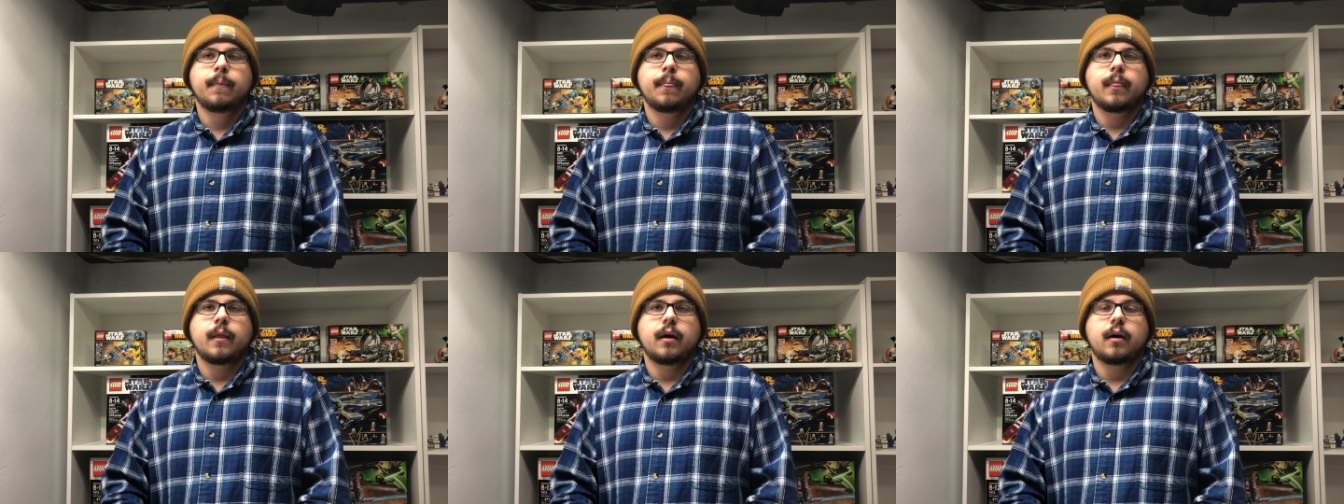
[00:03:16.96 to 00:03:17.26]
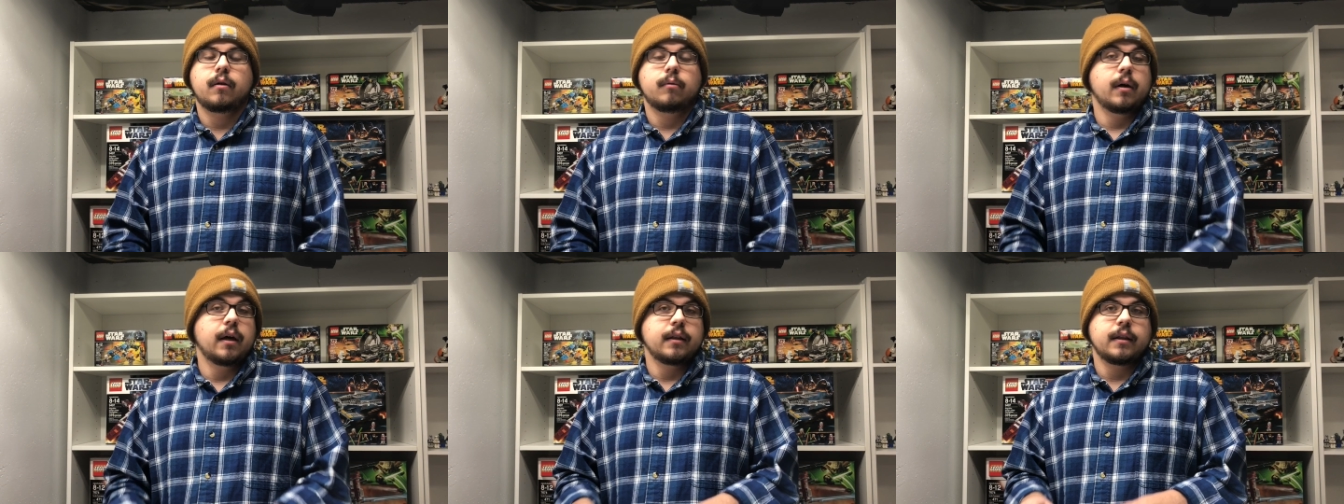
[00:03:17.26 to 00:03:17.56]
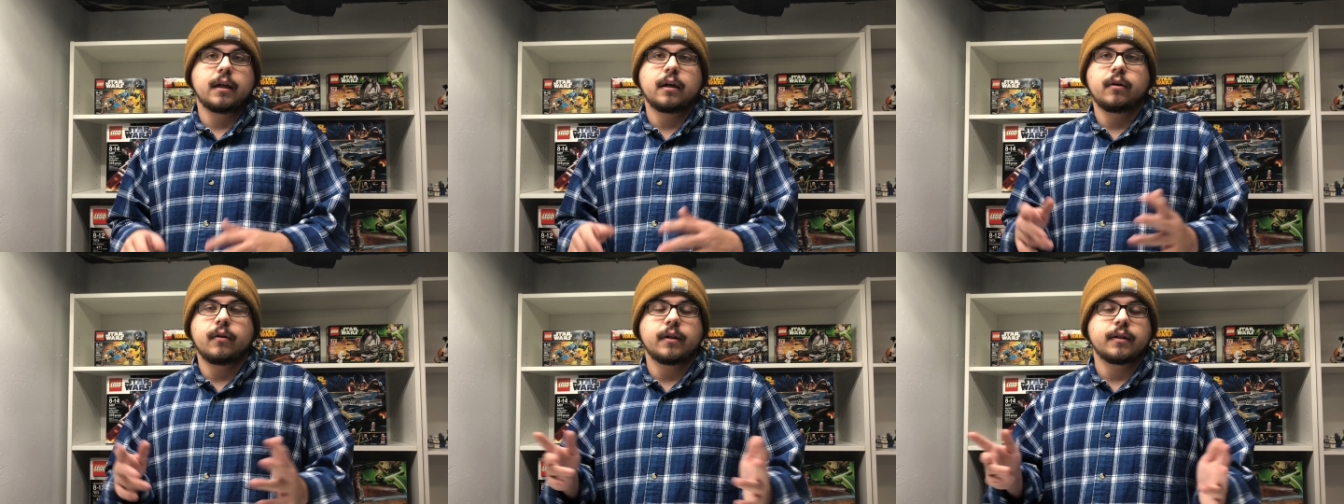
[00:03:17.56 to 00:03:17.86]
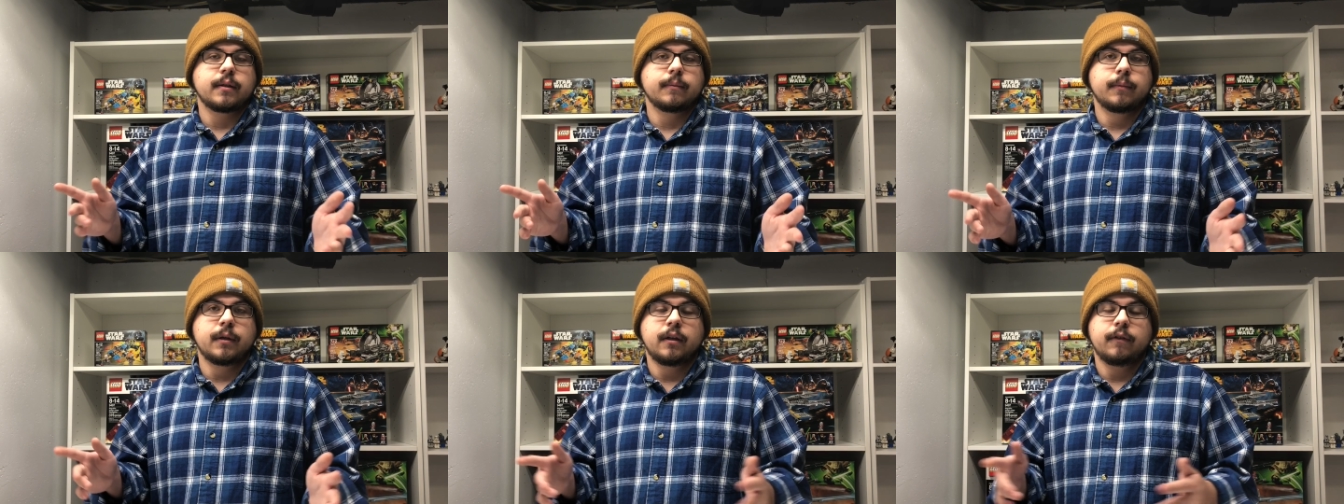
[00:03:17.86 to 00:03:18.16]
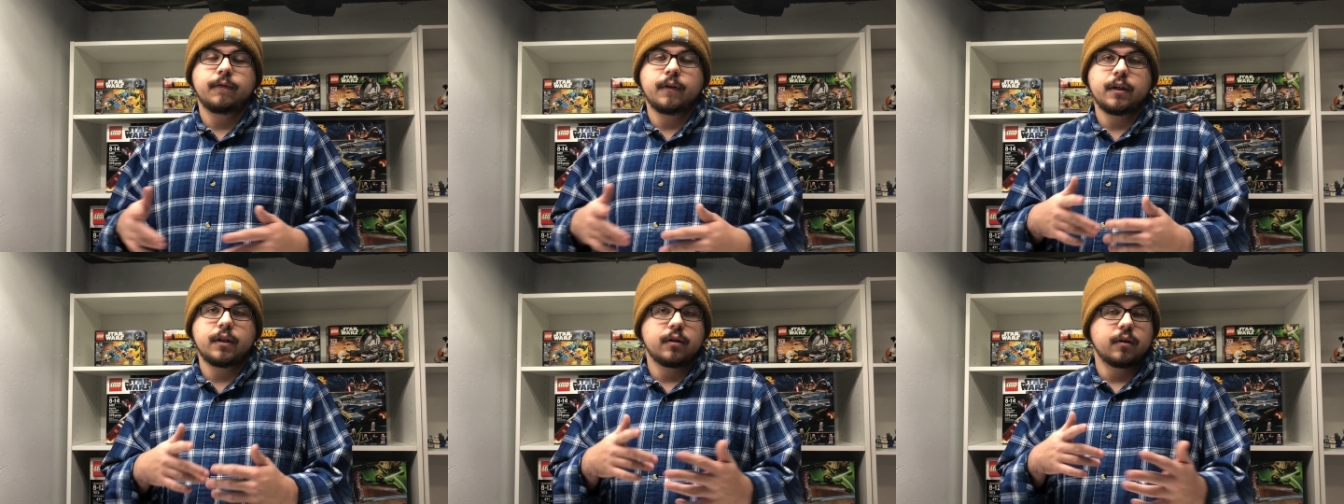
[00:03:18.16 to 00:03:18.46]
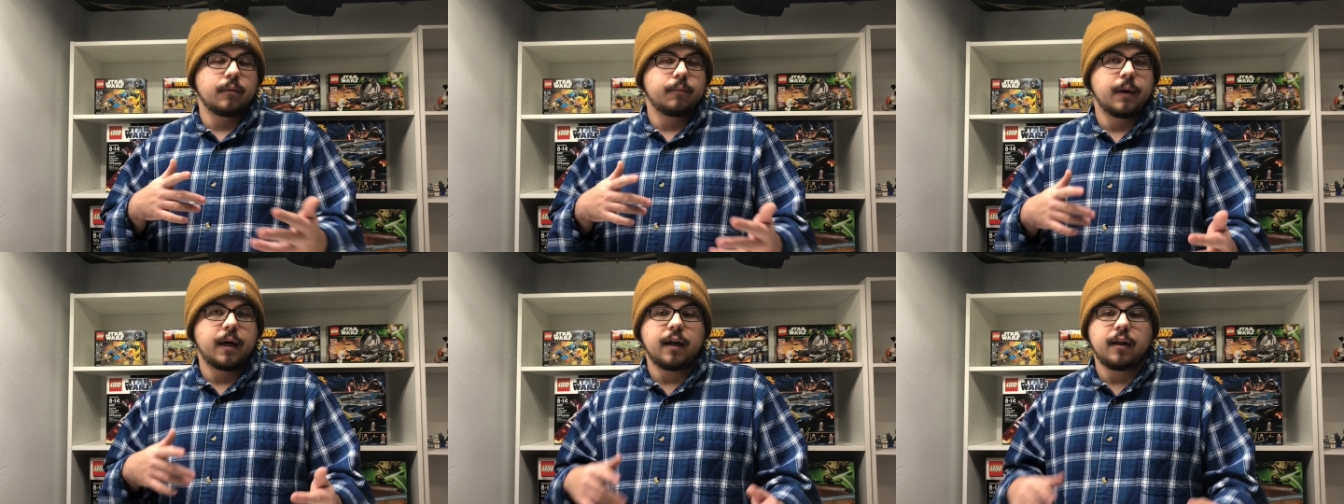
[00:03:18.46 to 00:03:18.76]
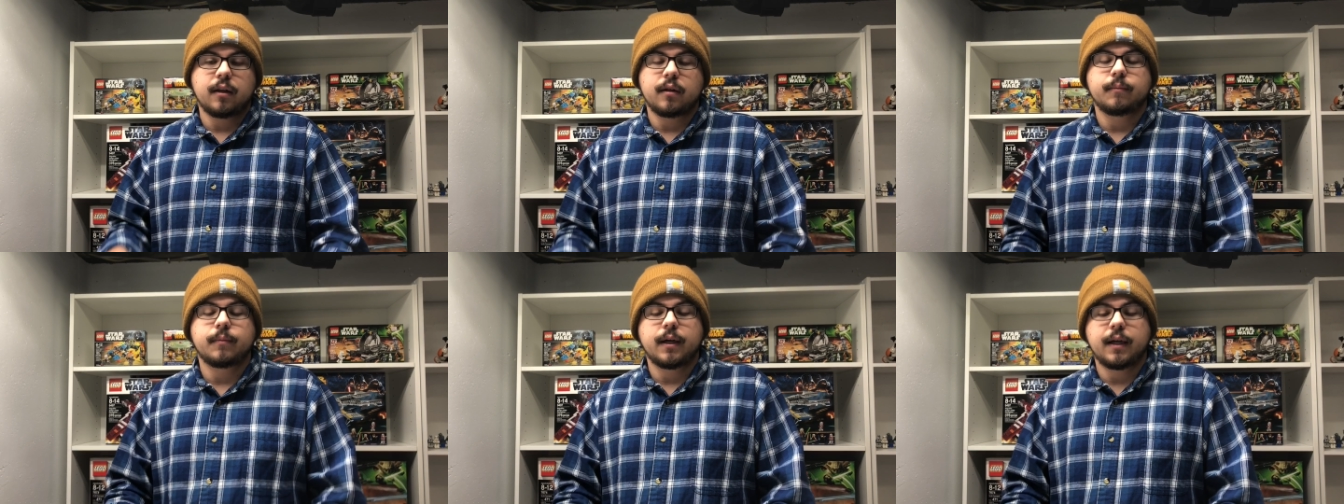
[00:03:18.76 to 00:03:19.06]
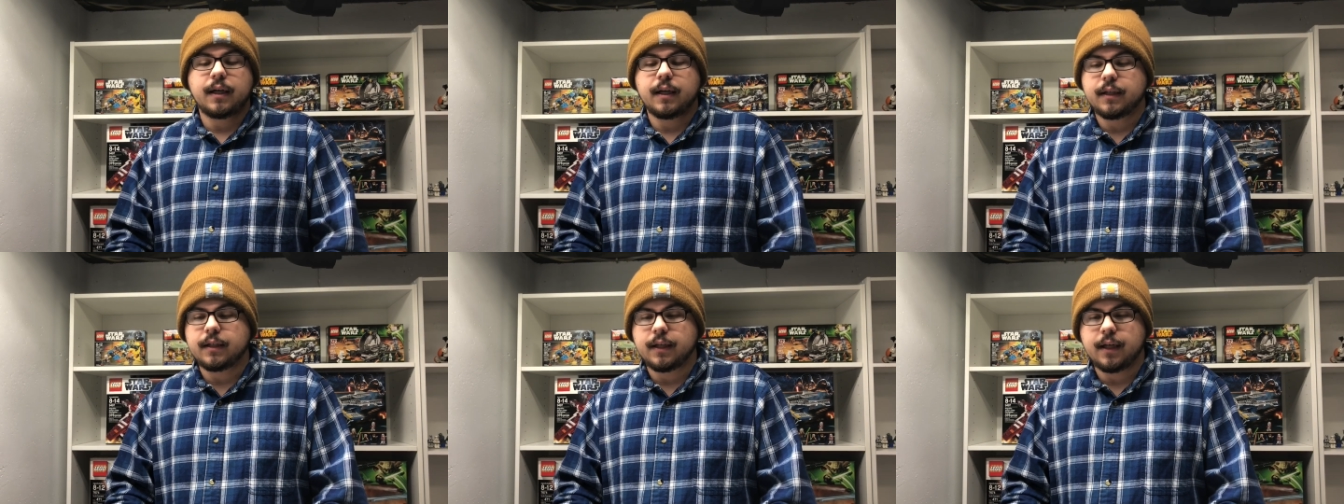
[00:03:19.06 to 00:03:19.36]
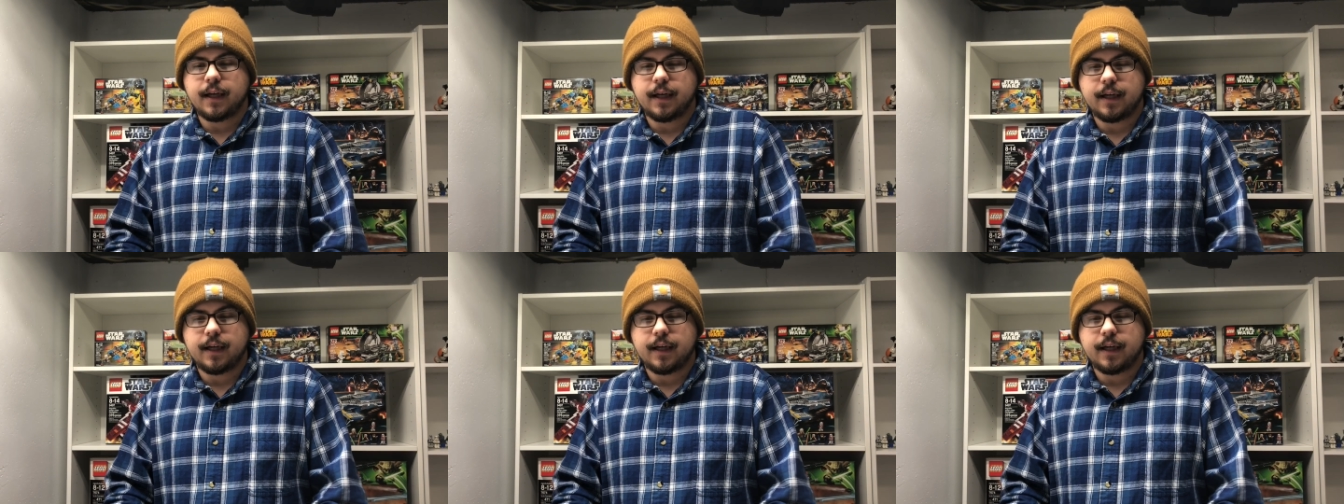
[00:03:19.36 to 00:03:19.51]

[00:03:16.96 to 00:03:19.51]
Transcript: uh, right there, that's a minifigure, a poly bag,